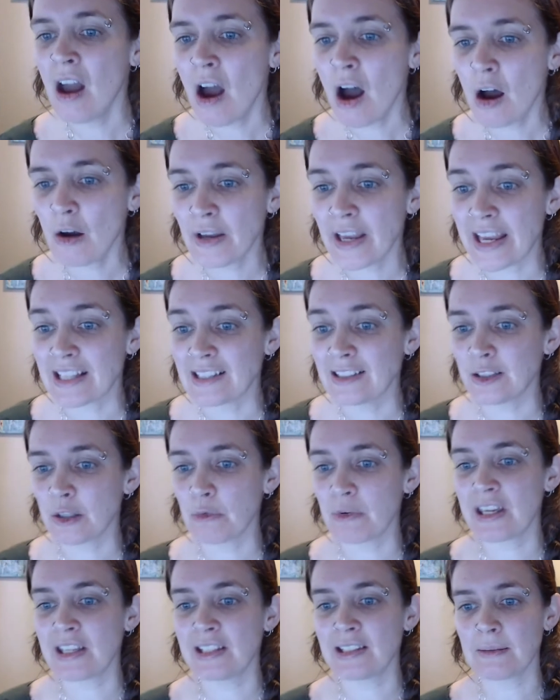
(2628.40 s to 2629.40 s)
Okay, so
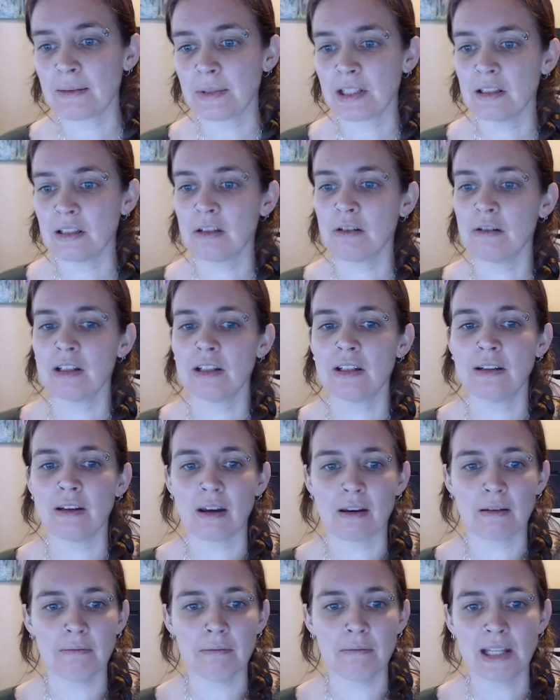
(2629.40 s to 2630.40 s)
we substituted
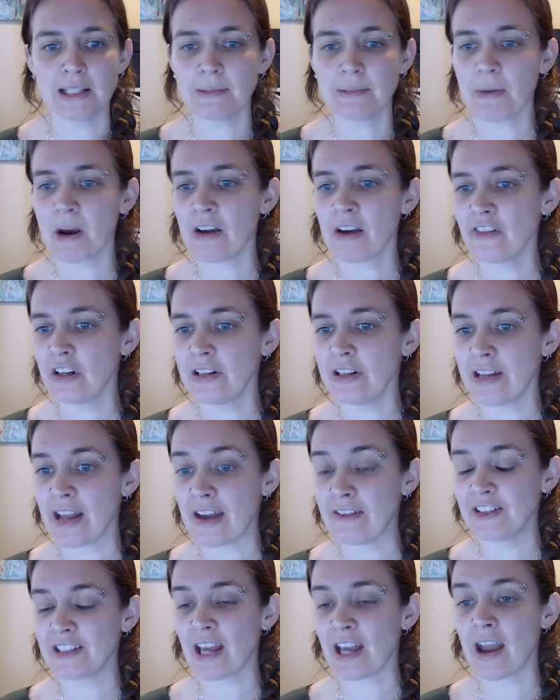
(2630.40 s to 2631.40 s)
Minspar for
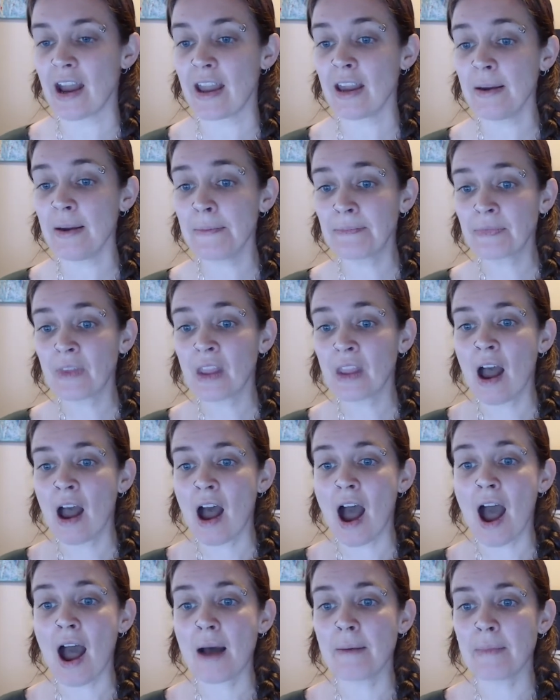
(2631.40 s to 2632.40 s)
Nef-Cy.
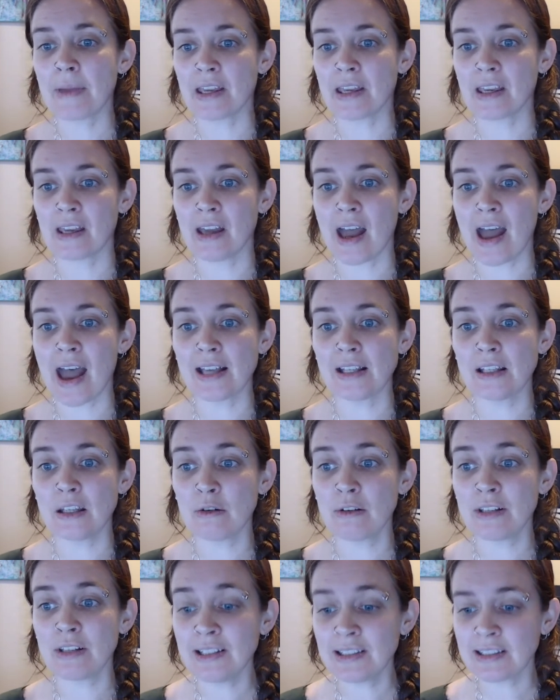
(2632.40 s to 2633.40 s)
As you
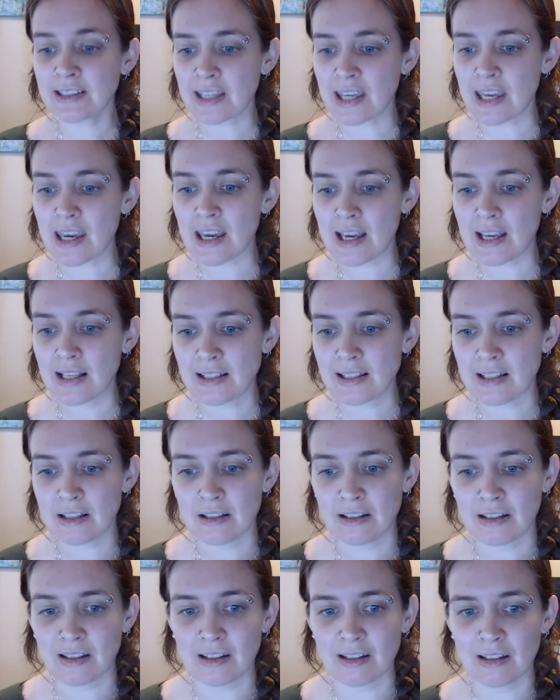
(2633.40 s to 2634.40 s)
can see, it's
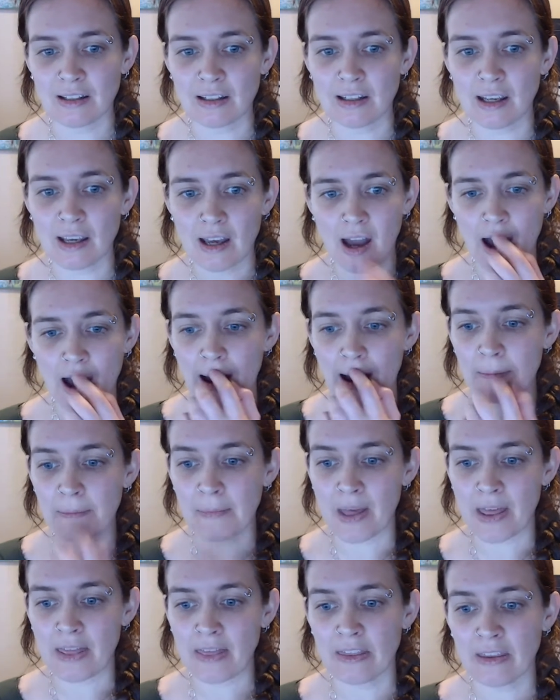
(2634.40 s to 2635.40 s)

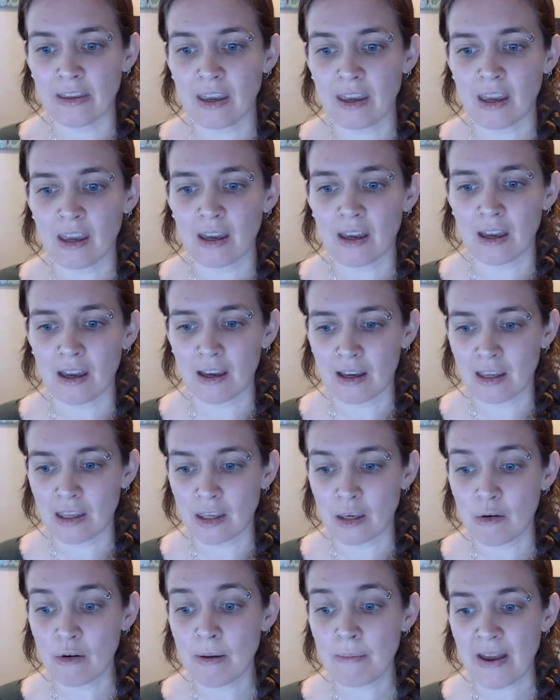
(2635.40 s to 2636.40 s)
the
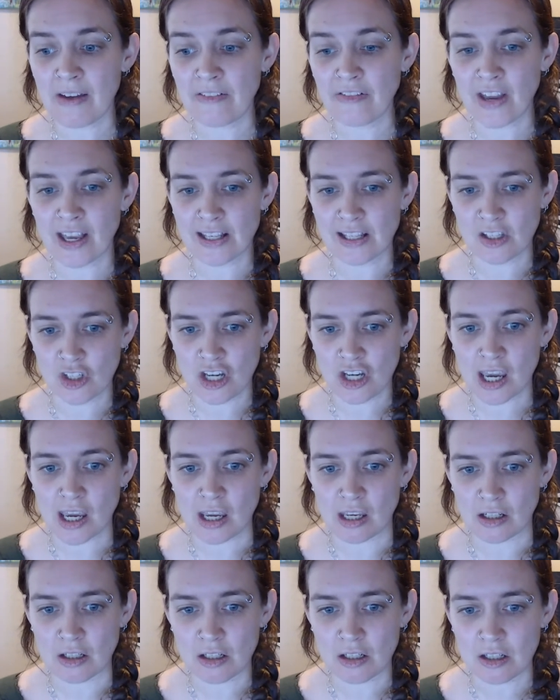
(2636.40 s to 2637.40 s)
UMF has
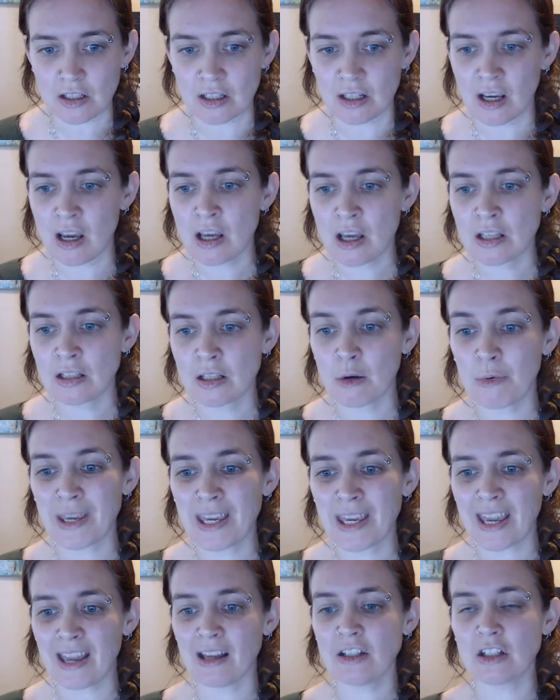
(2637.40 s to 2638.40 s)
changed. So we
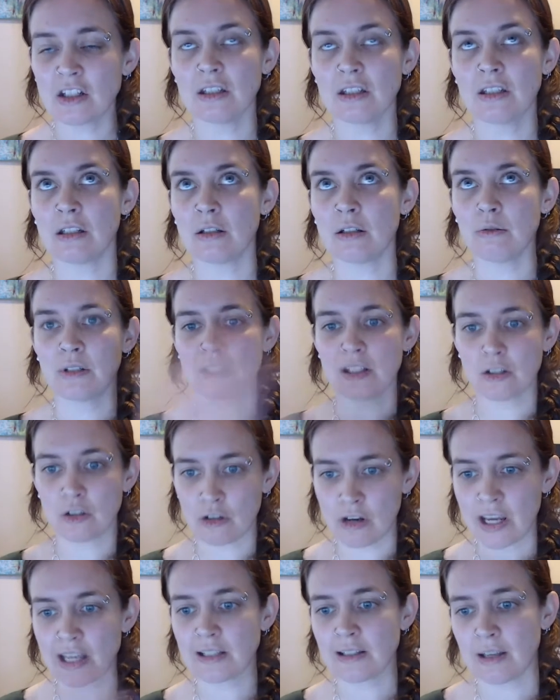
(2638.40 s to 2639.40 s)
can't just do a straight